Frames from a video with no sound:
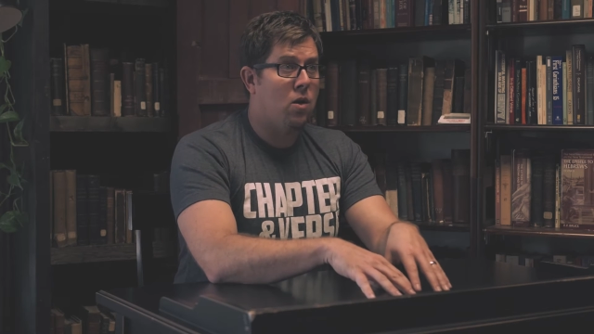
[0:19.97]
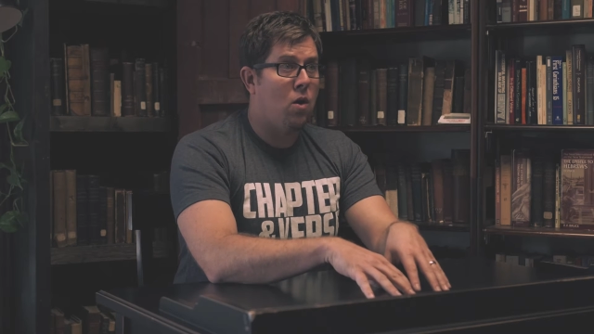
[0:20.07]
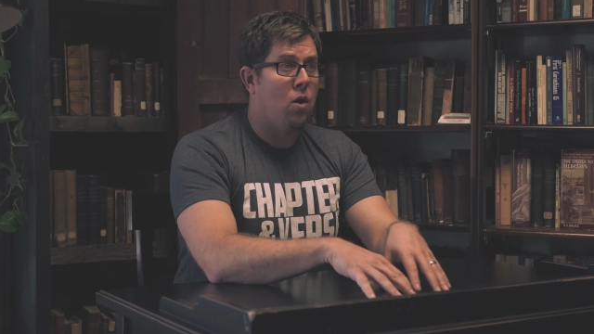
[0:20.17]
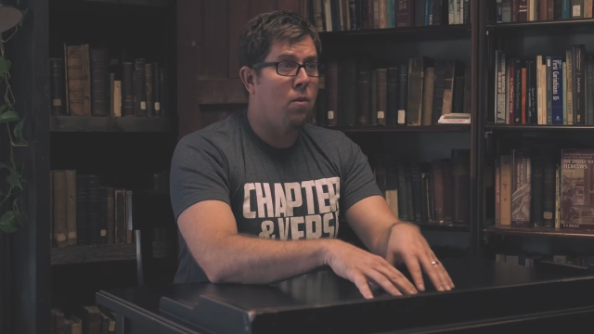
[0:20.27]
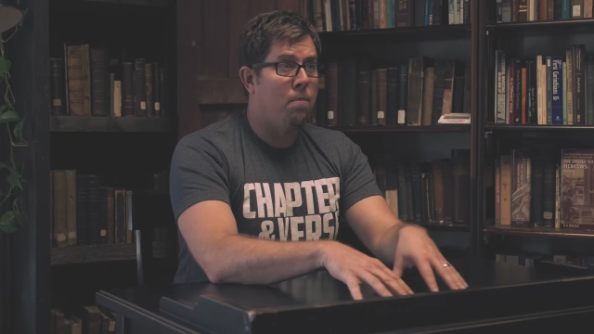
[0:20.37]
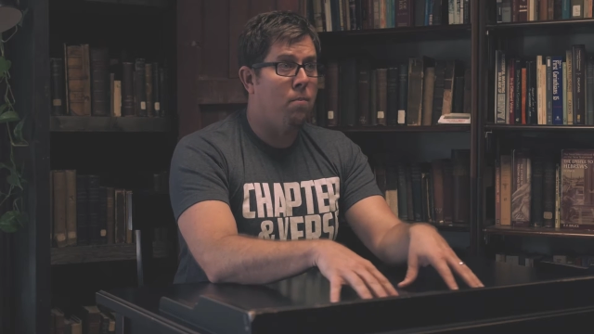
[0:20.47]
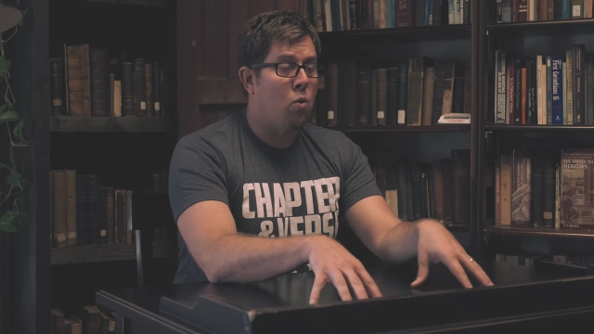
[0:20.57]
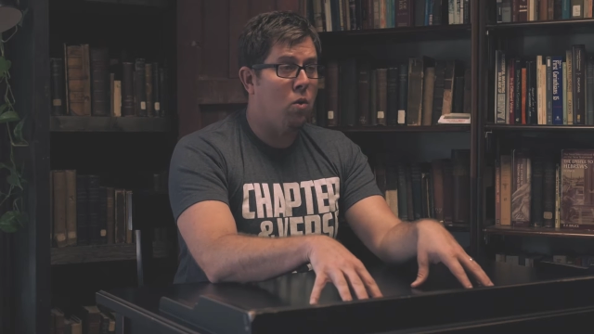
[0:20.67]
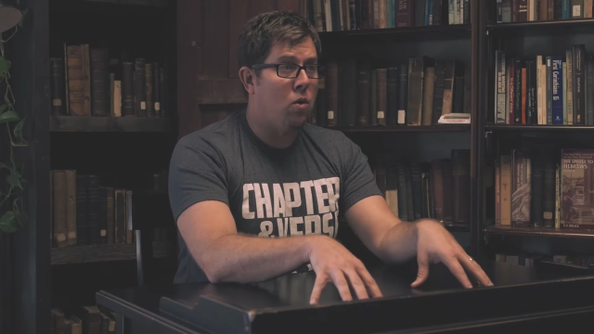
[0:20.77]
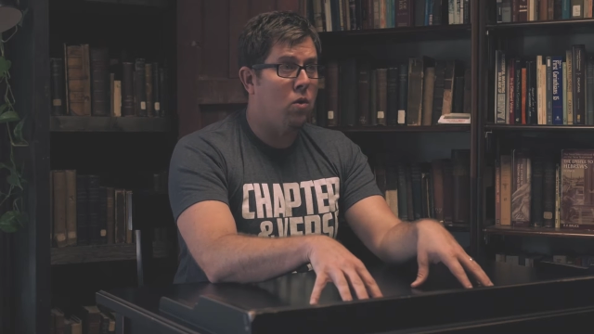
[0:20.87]
are
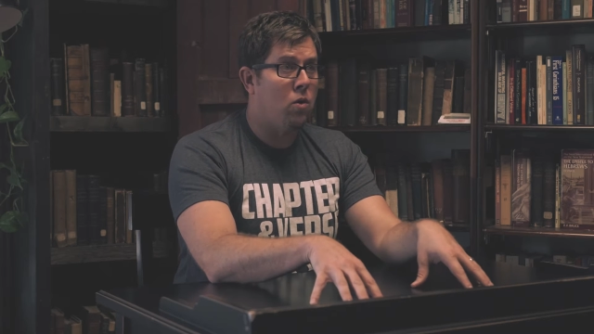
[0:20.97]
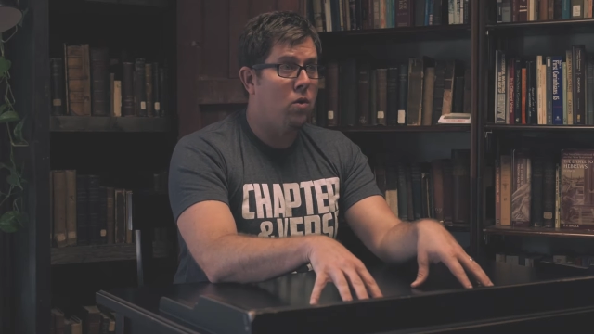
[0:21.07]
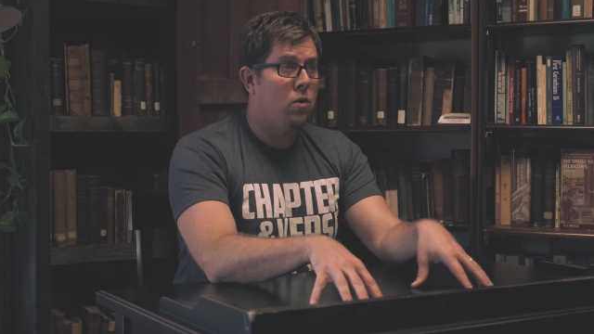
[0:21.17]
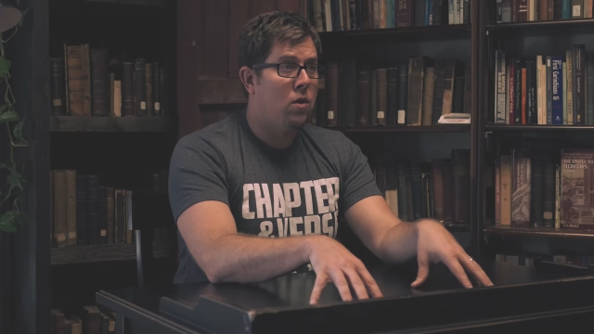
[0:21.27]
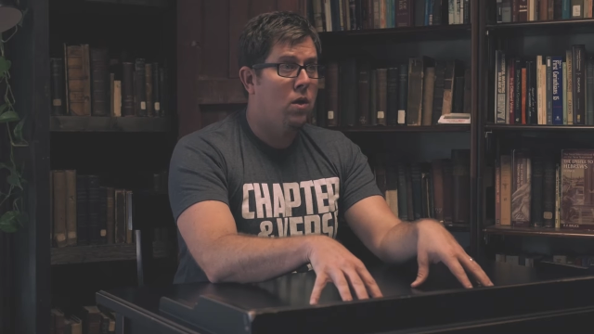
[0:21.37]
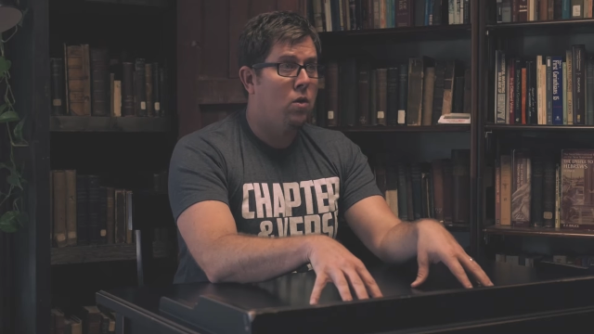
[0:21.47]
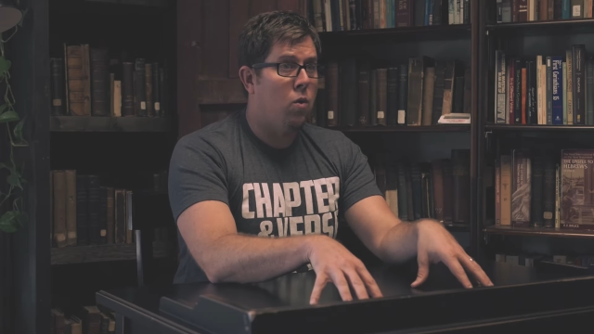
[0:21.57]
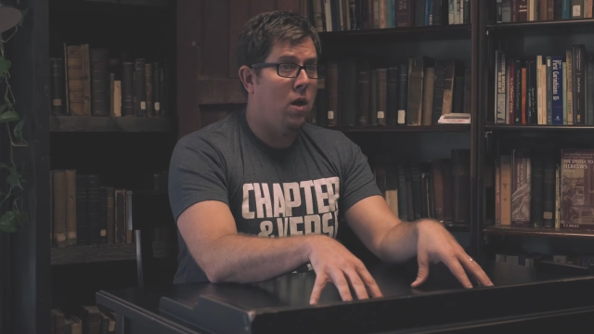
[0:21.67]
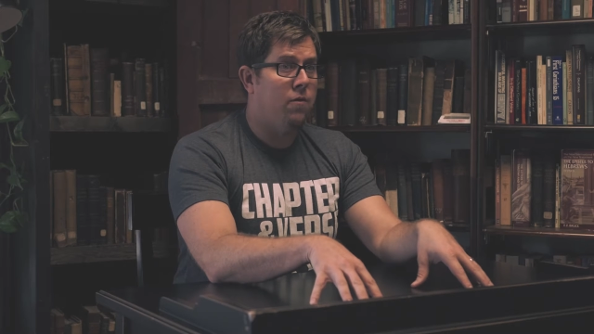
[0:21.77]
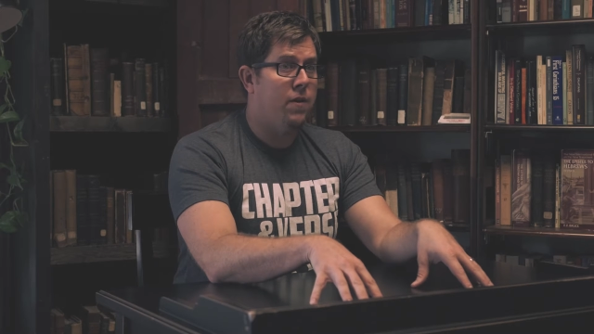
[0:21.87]
moral
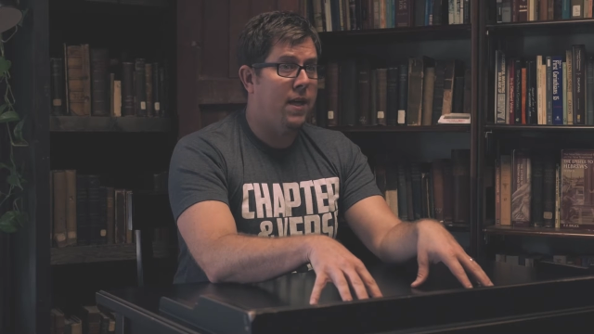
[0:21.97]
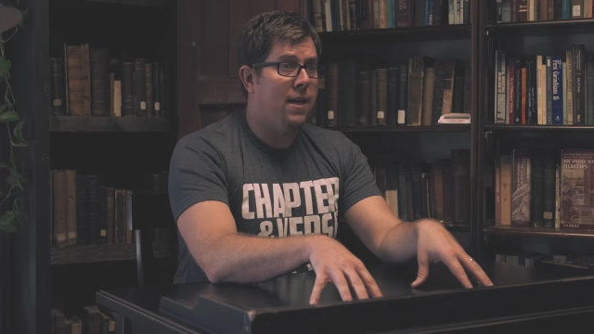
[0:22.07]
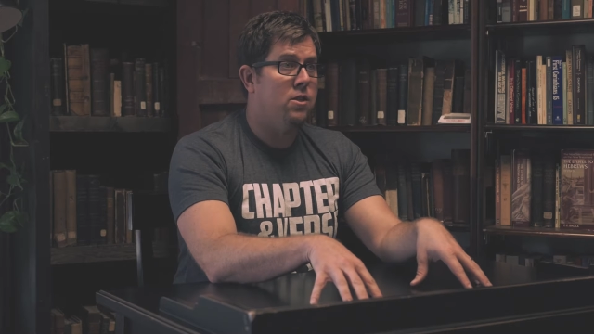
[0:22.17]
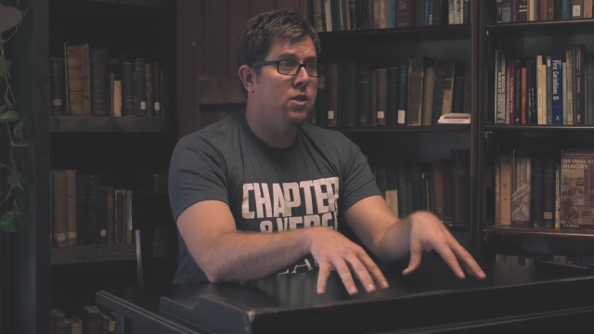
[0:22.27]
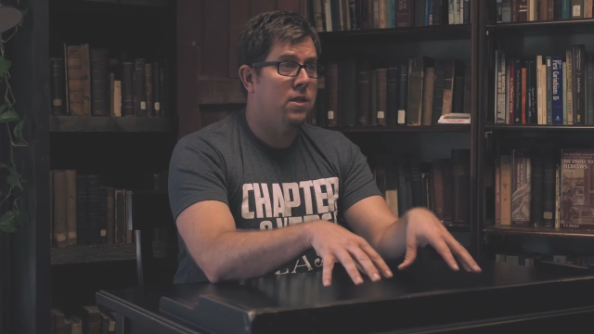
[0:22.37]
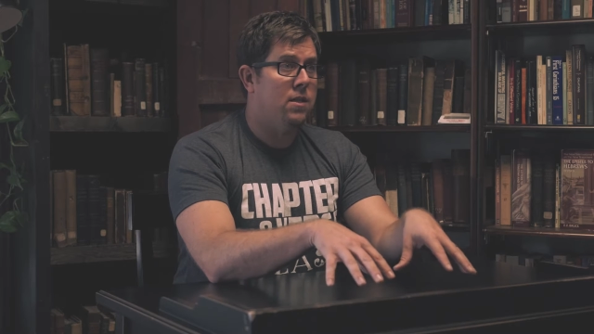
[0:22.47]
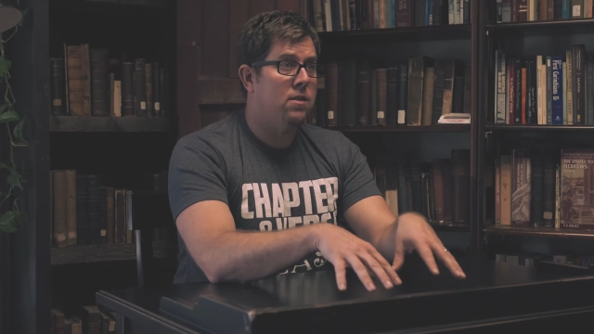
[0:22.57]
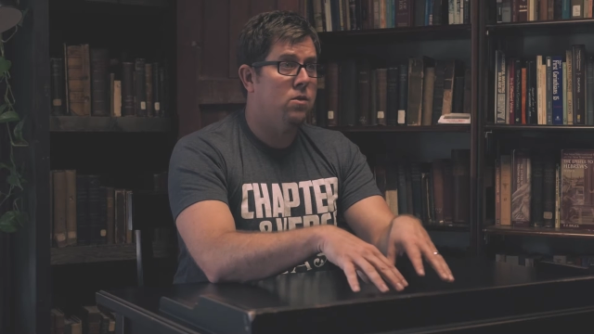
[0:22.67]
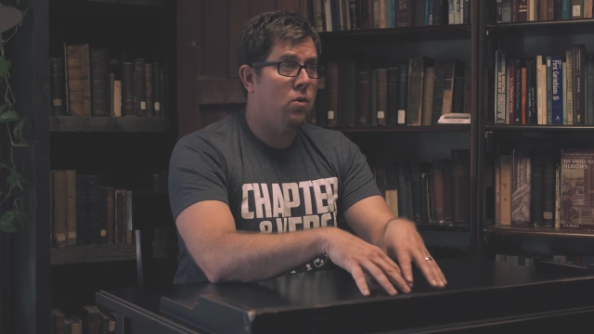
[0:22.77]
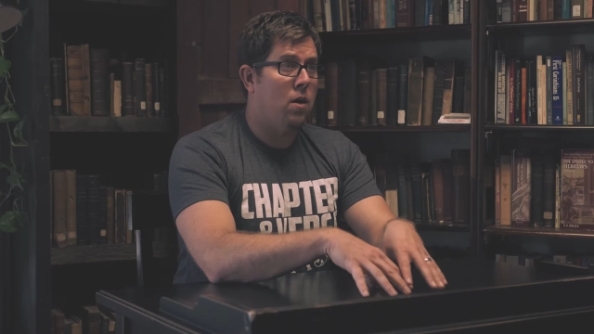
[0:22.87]

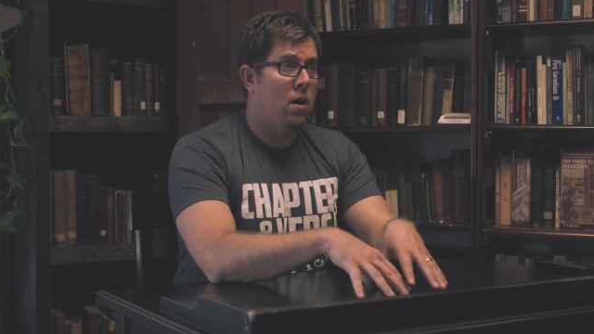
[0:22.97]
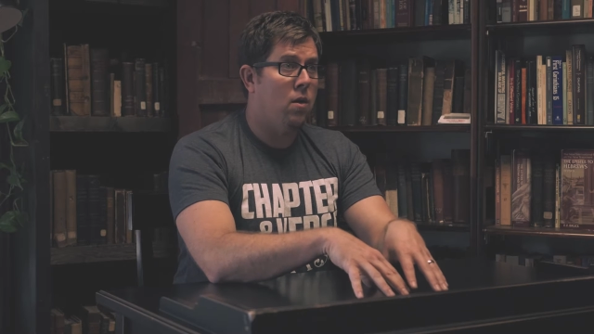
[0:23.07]
qualifications uh,